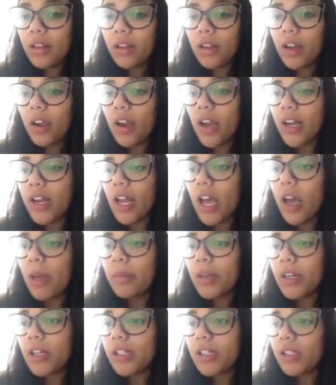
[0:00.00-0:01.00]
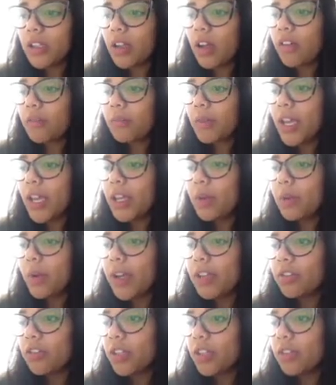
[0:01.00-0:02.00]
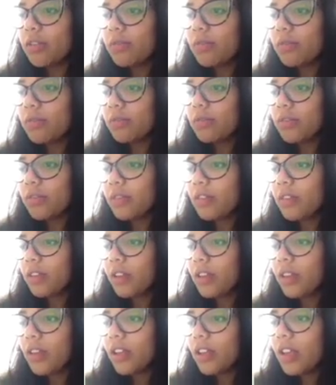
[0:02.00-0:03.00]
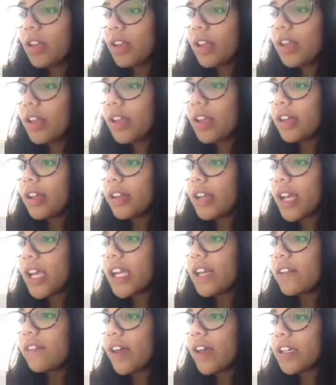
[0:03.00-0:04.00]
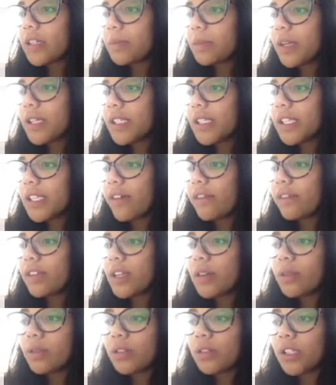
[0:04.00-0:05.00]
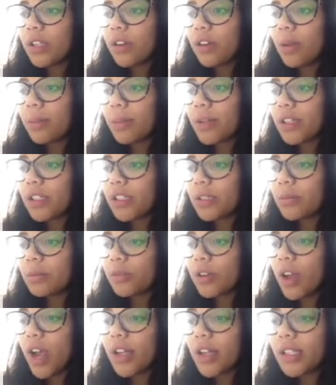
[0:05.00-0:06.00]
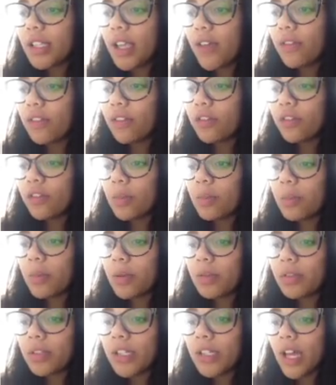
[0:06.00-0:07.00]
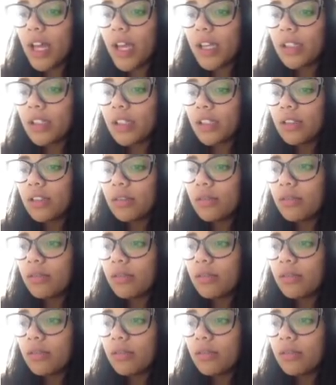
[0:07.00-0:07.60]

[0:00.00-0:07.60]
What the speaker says: Alright, now I'm going to solve my equation. Negative x plus 7 equals 0. I'm going to subtract 7 from both sides.